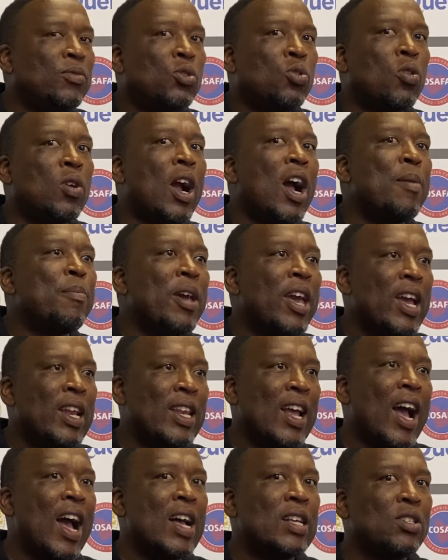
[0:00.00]
come at
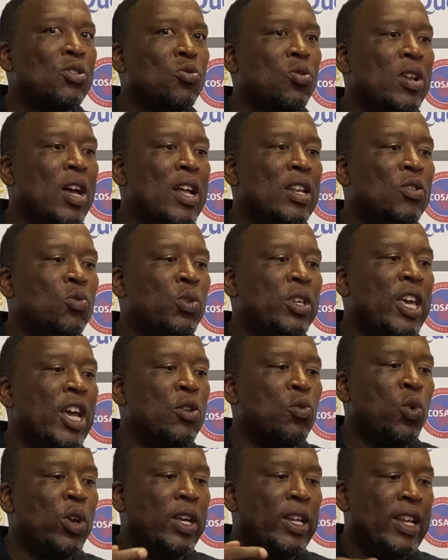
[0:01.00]
us so that we can
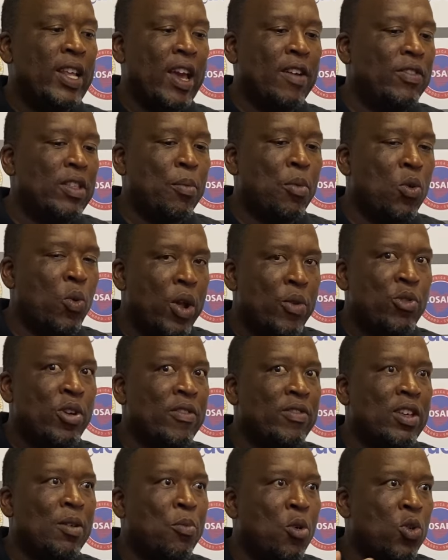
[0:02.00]
quickly have the ball. When we
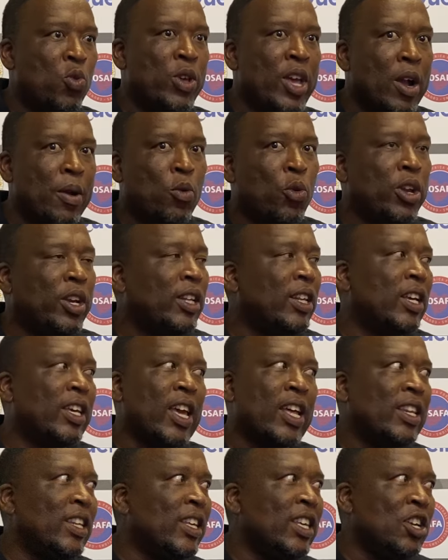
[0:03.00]
have the ball, we are quickly
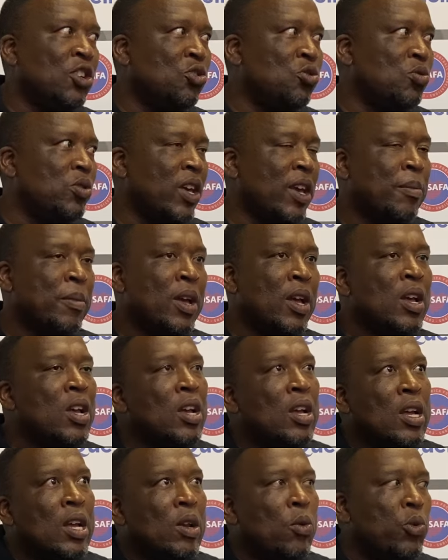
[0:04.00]
getting into there
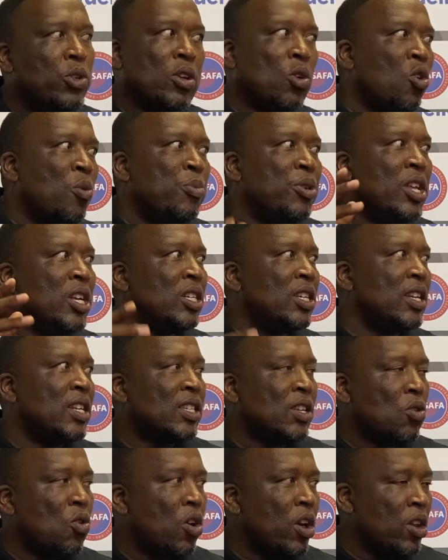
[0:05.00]
with the combinations
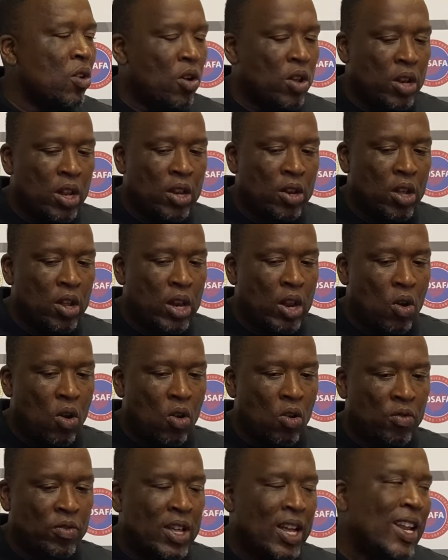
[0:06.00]
and all
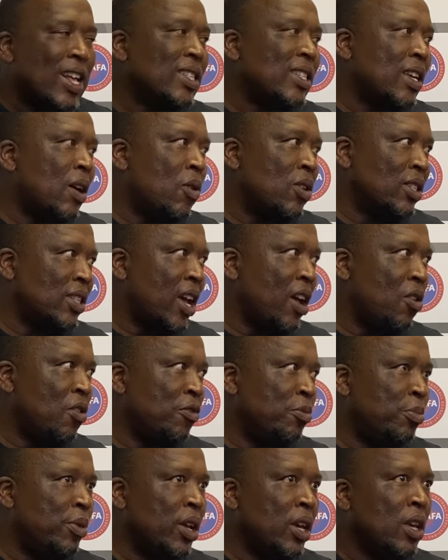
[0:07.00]
of that. That's our style of
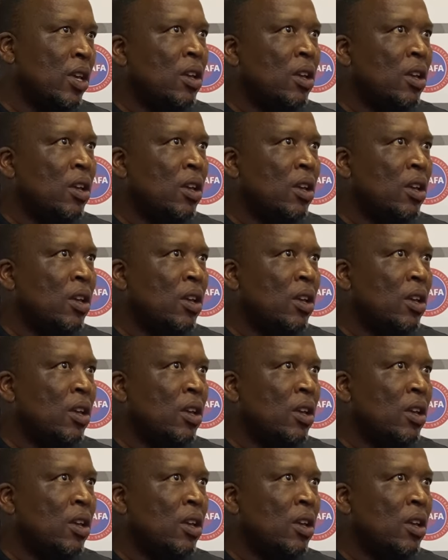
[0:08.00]
play.